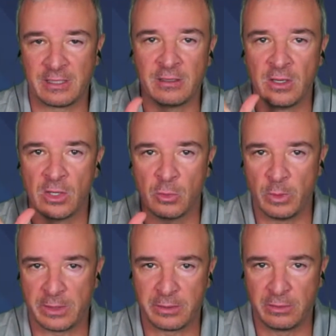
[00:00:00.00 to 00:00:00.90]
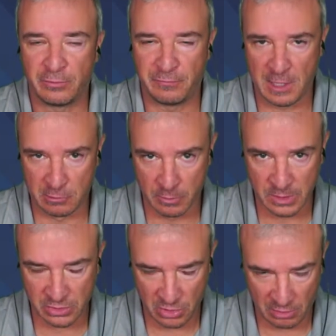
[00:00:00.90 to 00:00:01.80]
it with the Federal
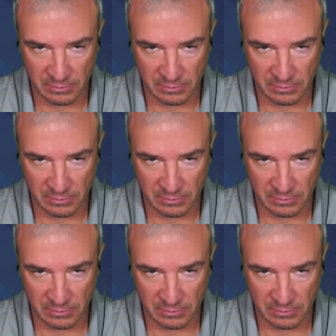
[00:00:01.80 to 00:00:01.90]
Reserve